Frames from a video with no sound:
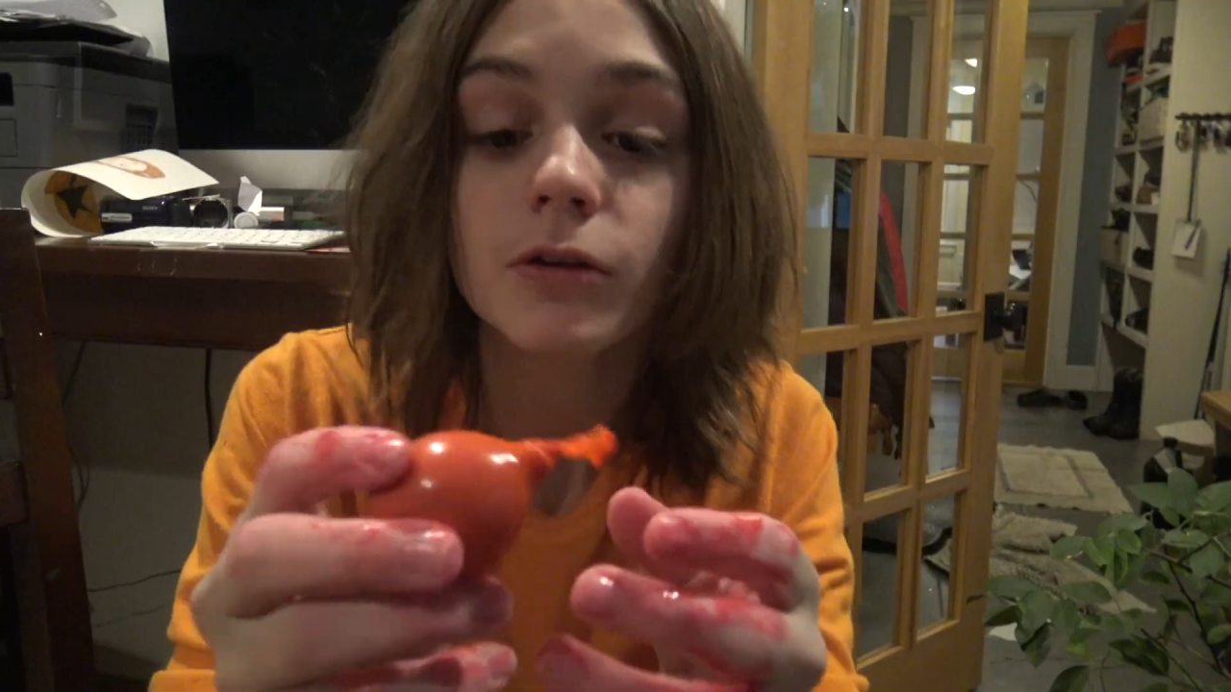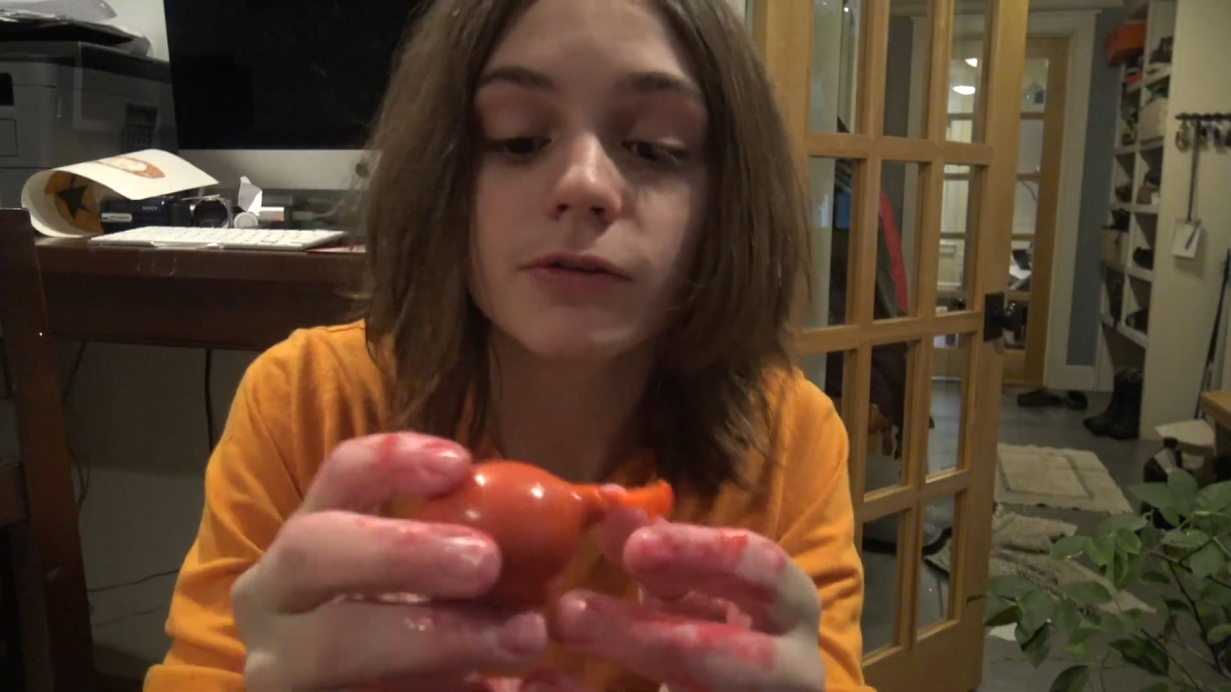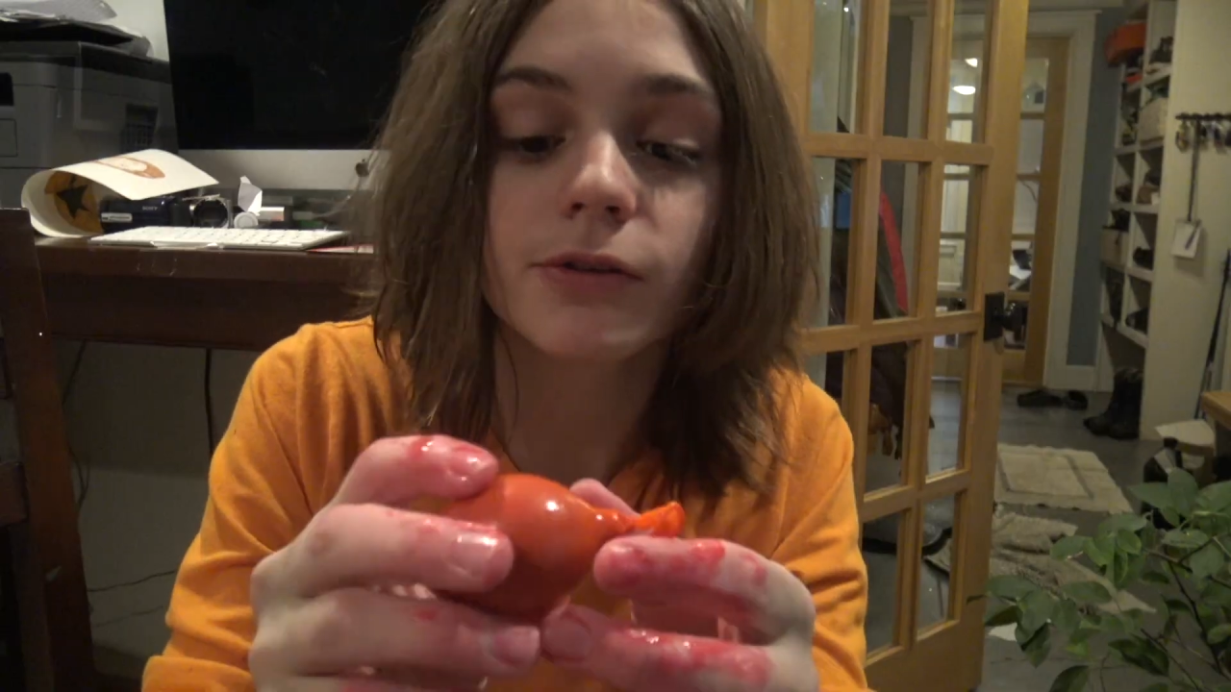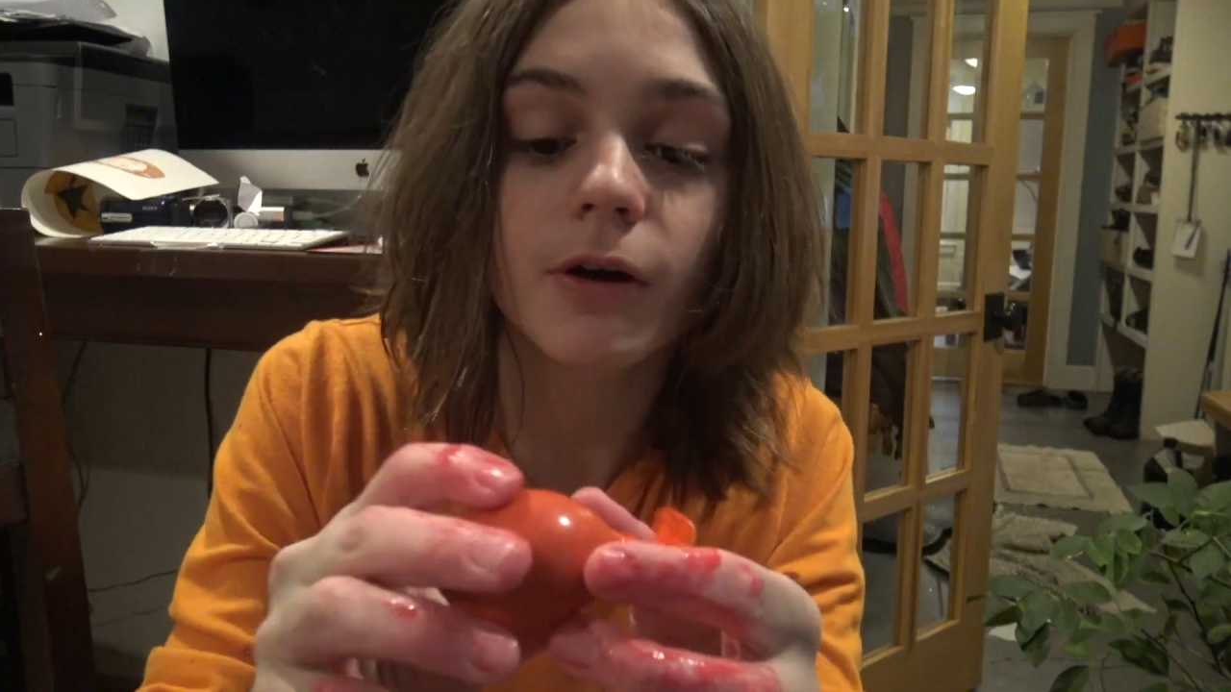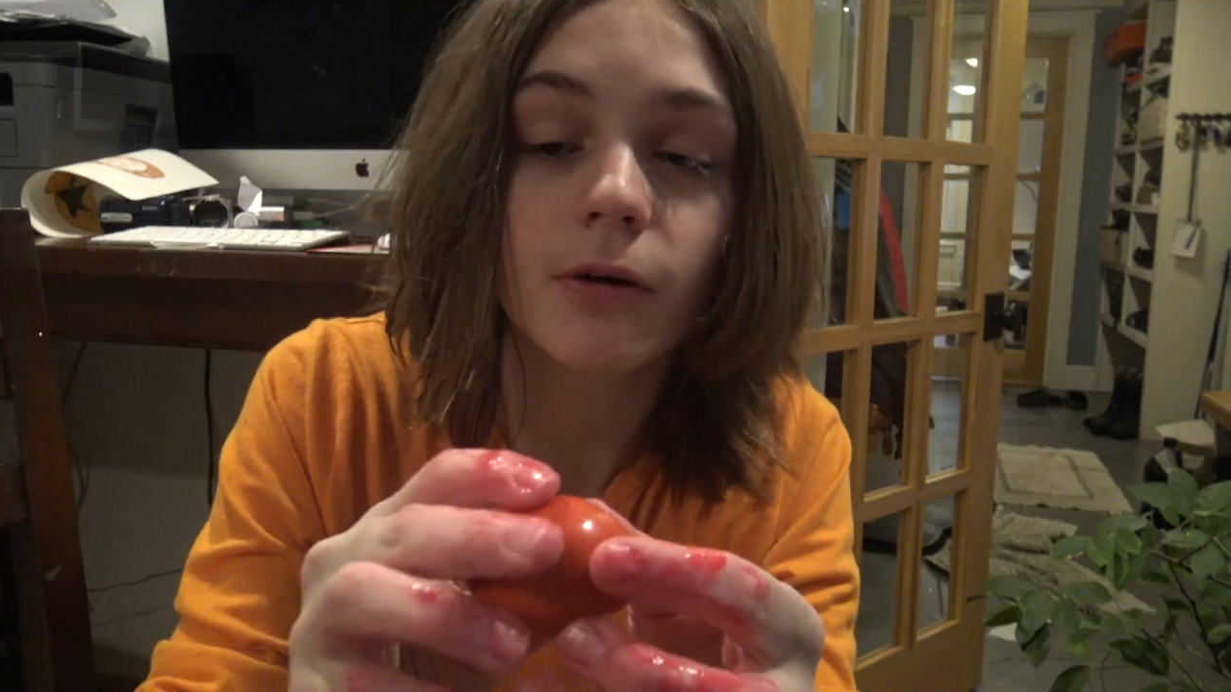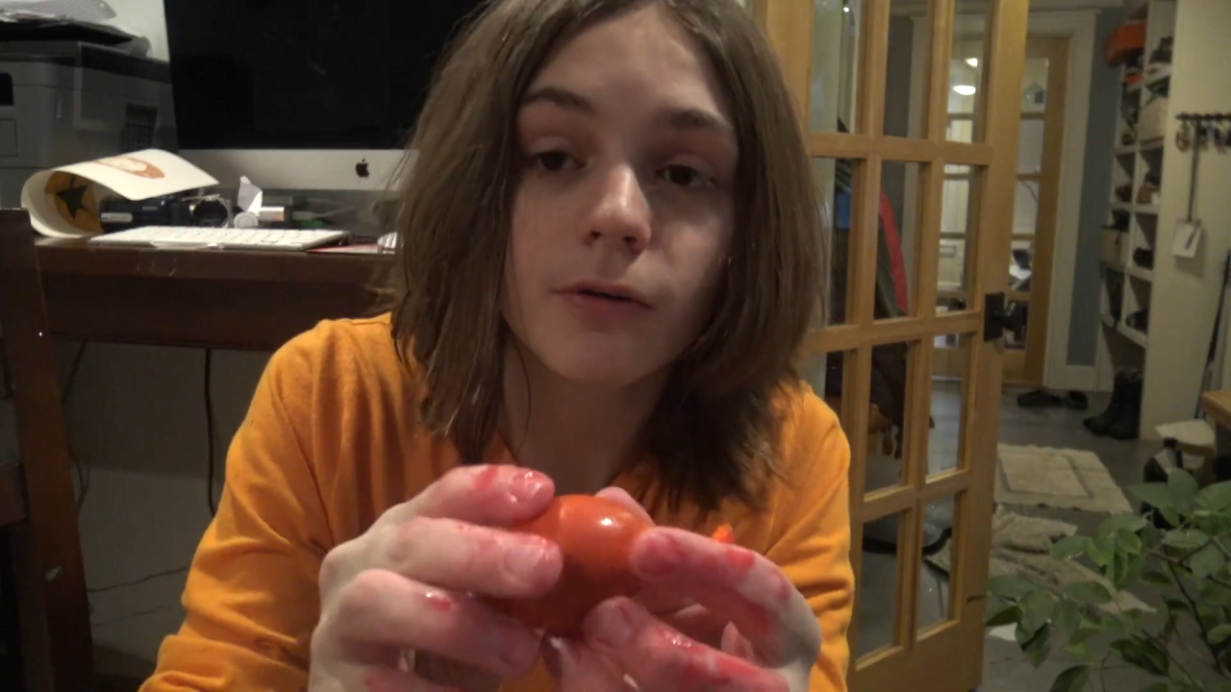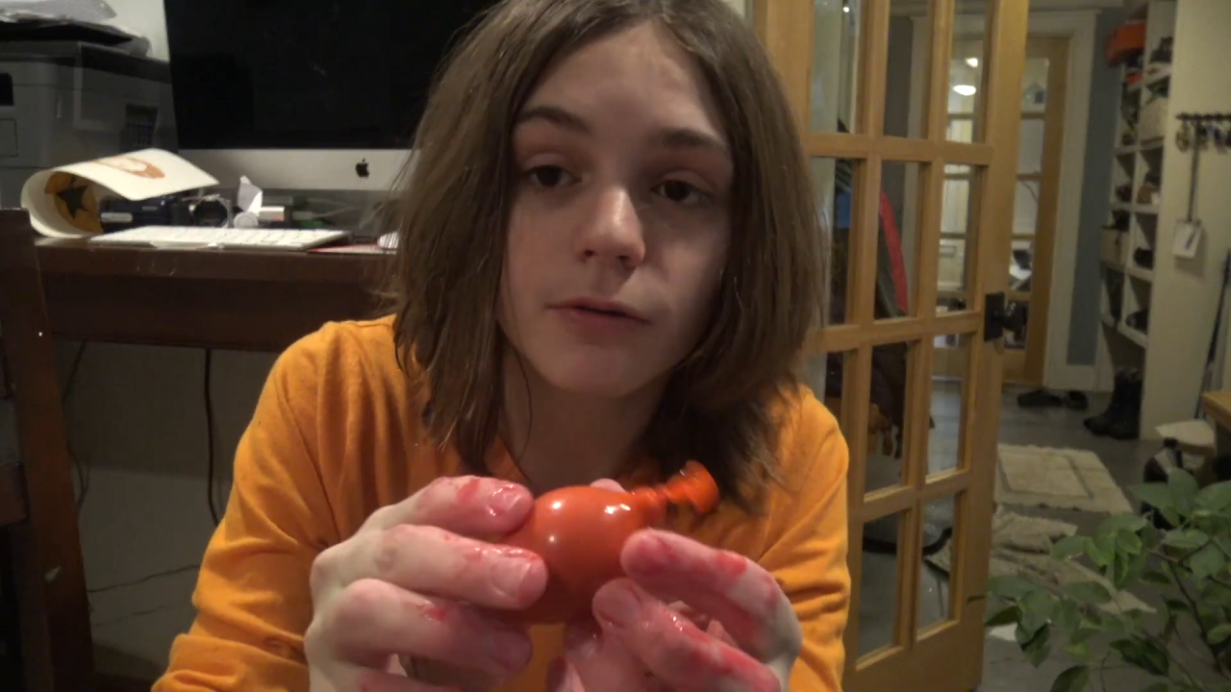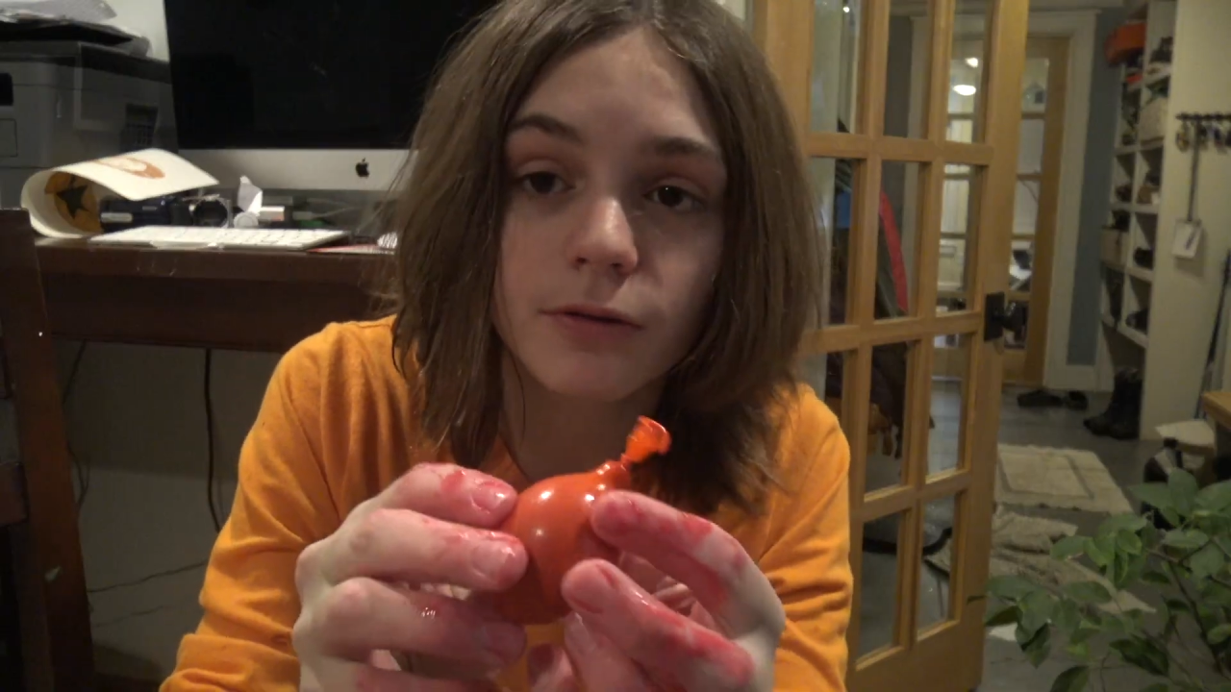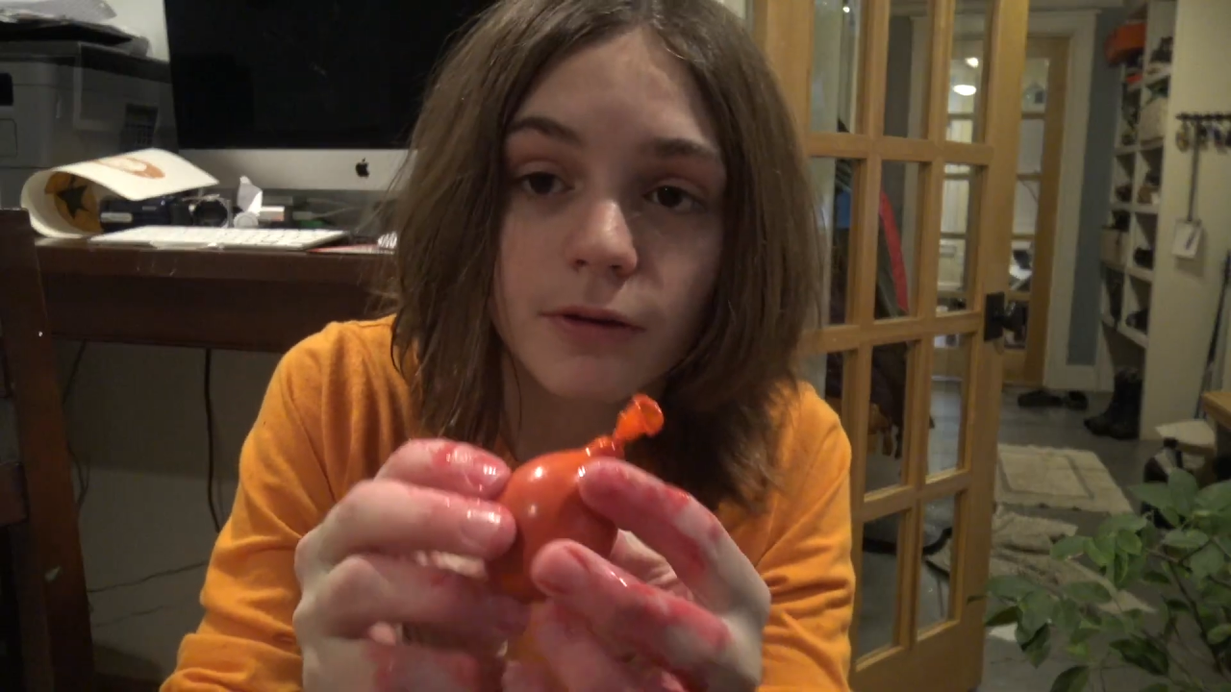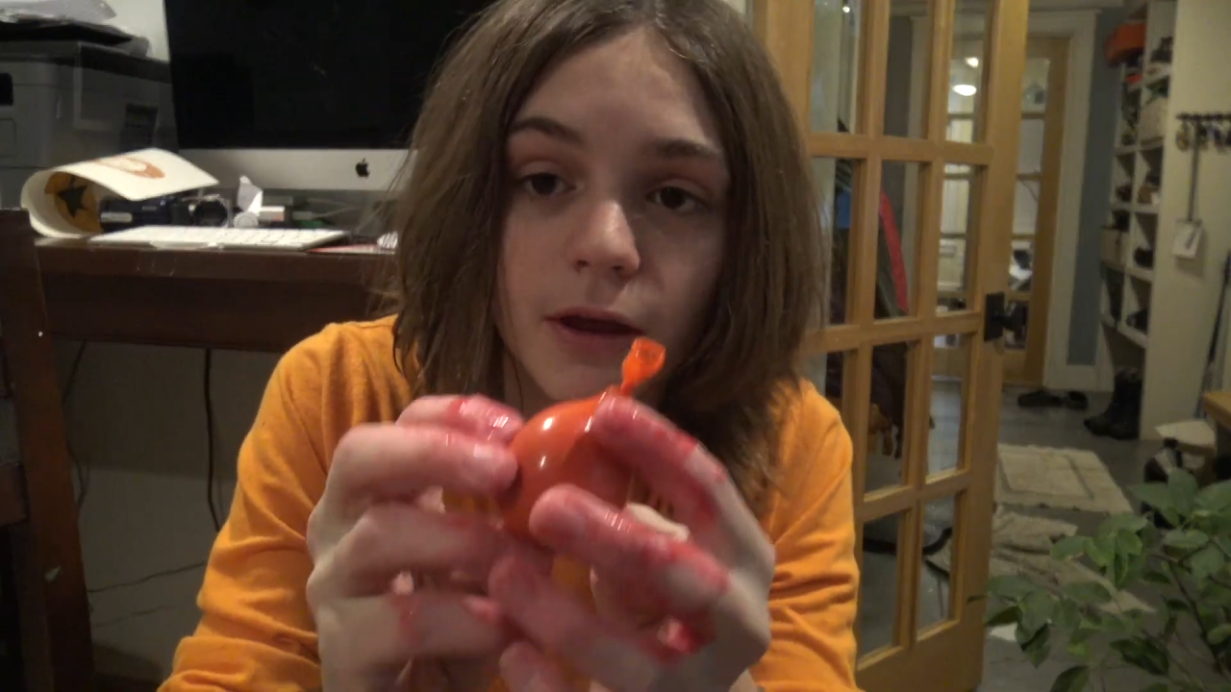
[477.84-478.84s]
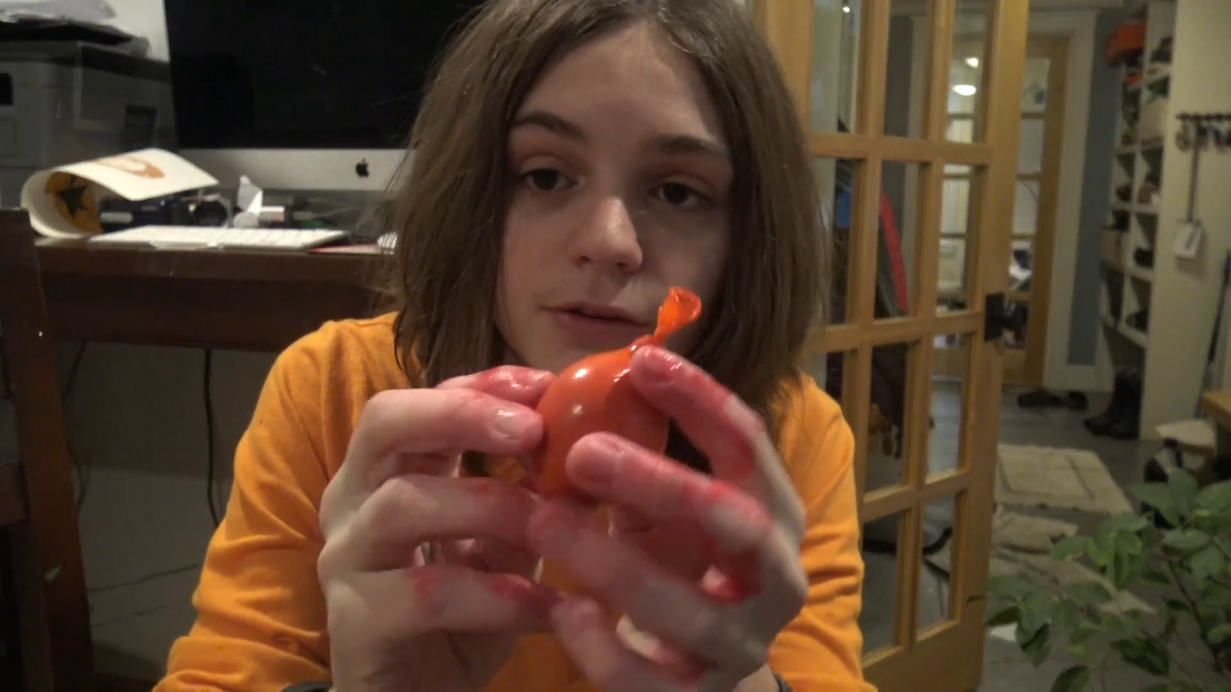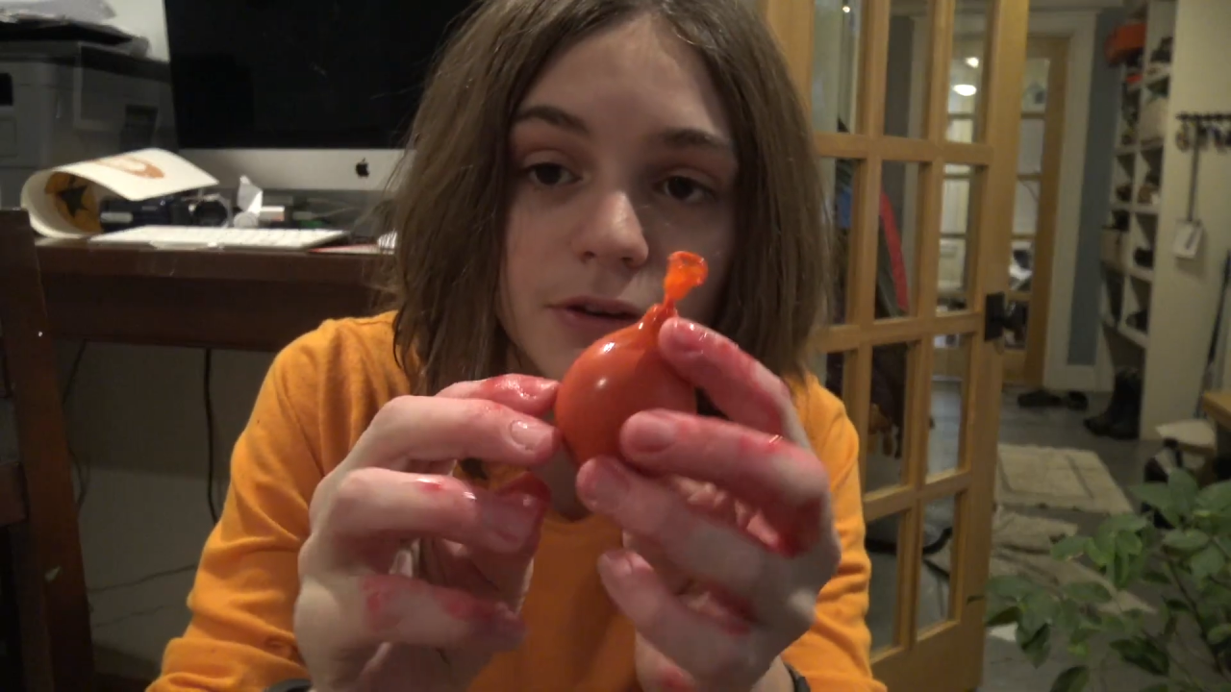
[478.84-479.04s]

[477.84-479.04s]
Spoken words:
So as